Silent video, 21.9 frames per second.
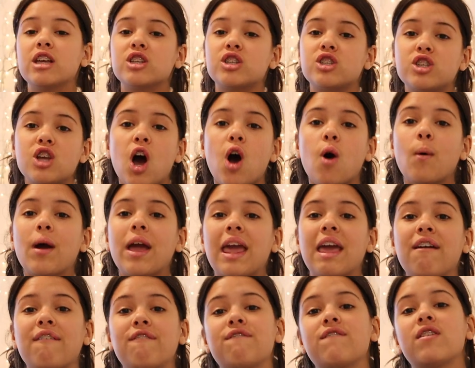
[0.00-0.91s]
So
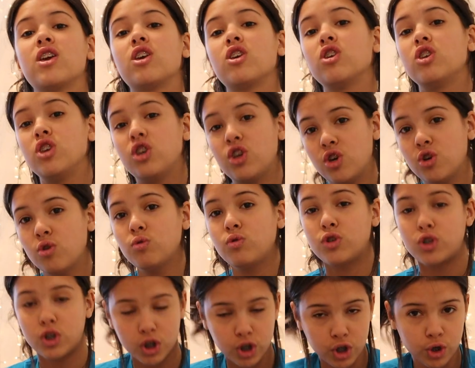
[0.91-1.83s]
if
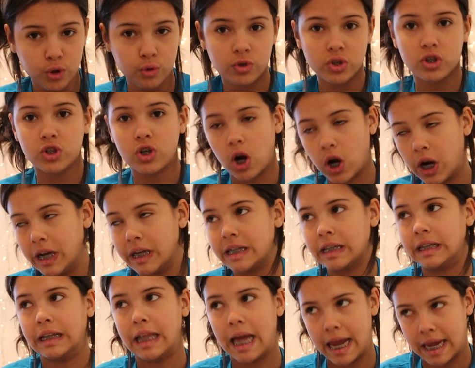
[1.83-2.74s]
you two started
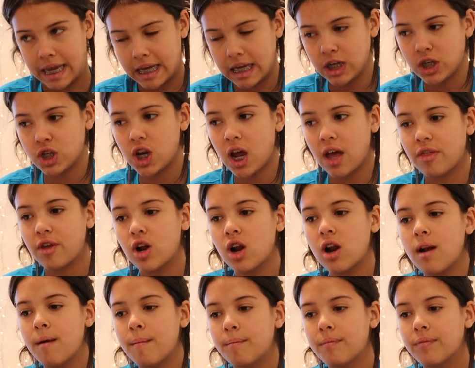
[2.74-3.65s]
to like each
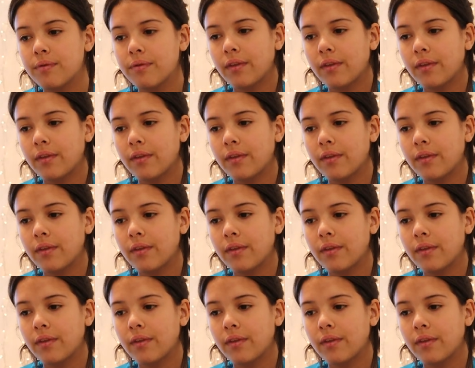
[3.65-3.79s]
other,